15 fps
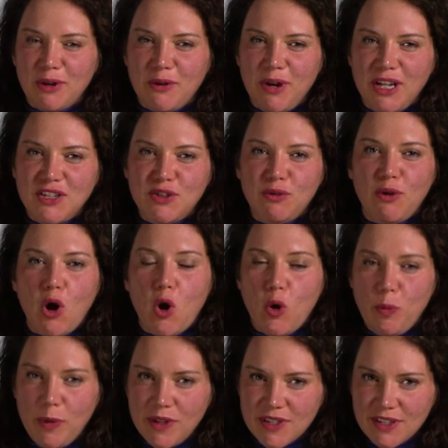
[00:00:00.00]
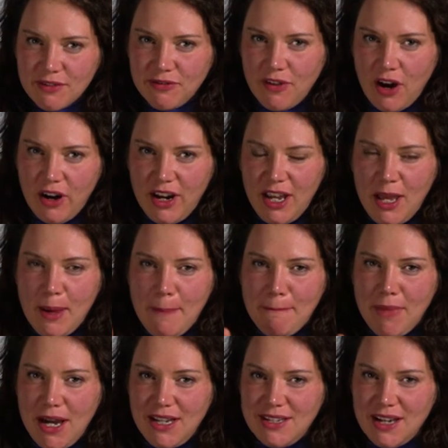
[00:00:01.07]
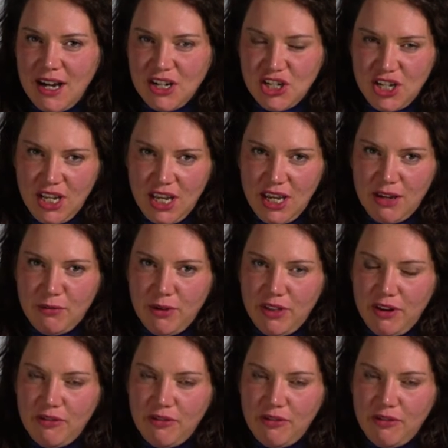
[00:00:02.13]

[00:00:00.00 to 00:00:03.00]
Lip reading: we're going to open Safari by touching it with